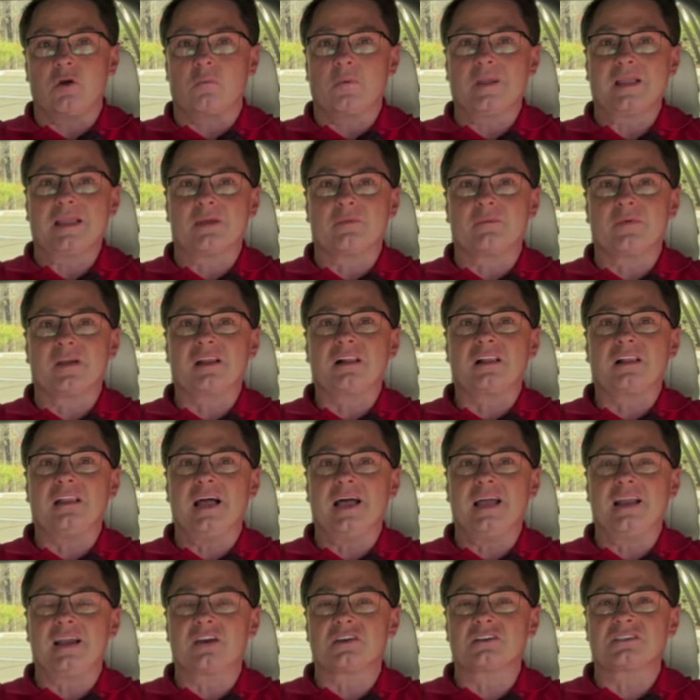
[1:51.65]
We can
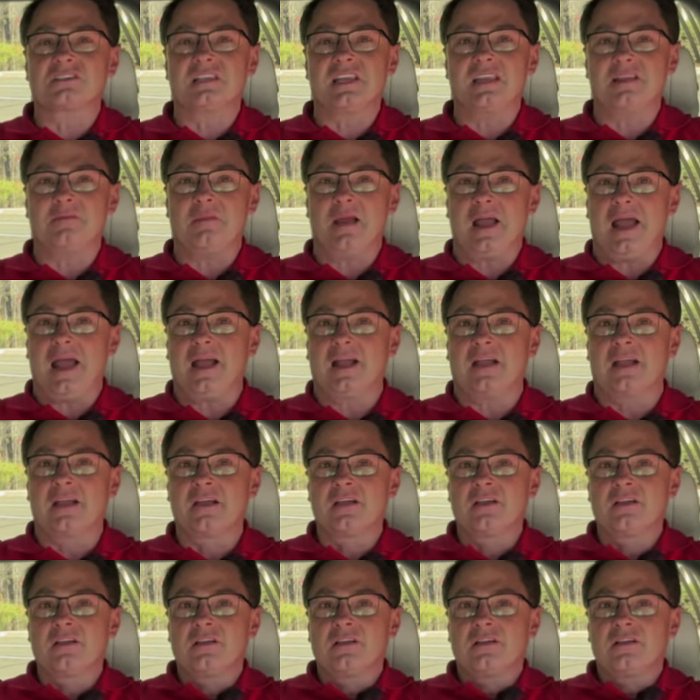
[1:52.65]
recline our seat back
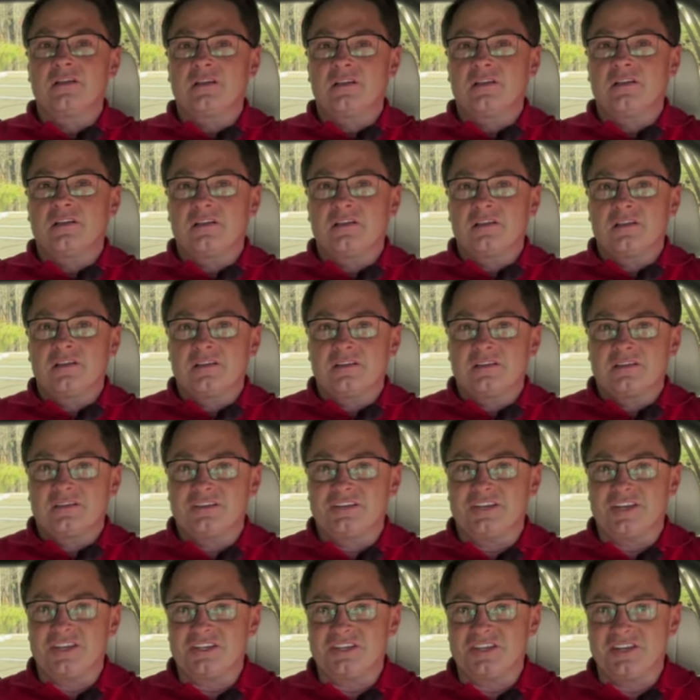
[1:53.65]

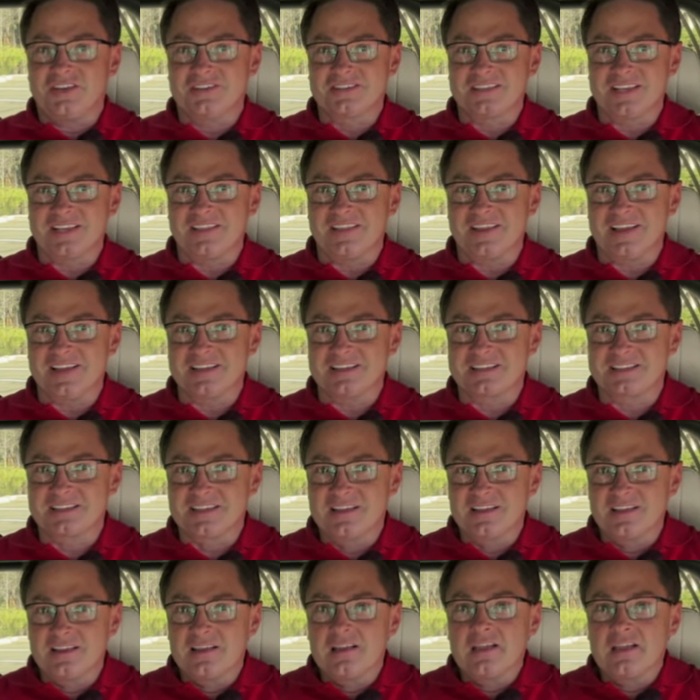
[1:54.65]
just using this.